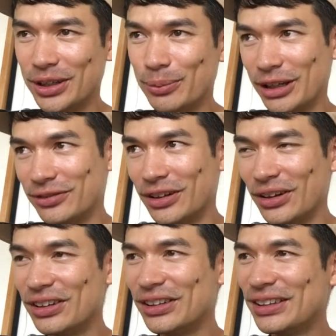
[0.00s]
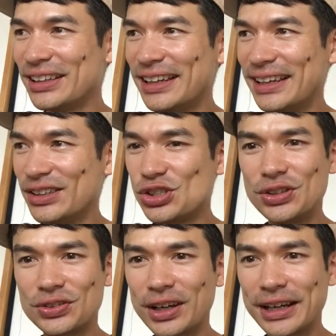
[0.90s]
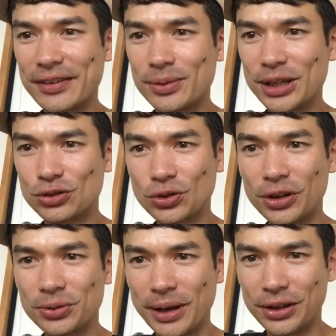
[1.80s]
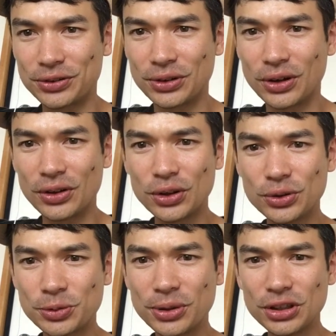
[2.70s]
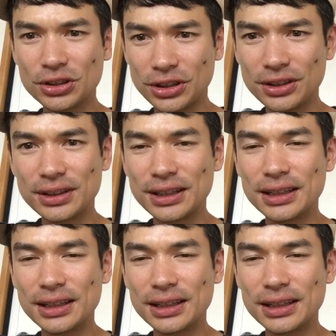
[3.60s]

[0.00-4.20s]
uh, by far, and she does not have the best Trustmaster, although it's pretty good.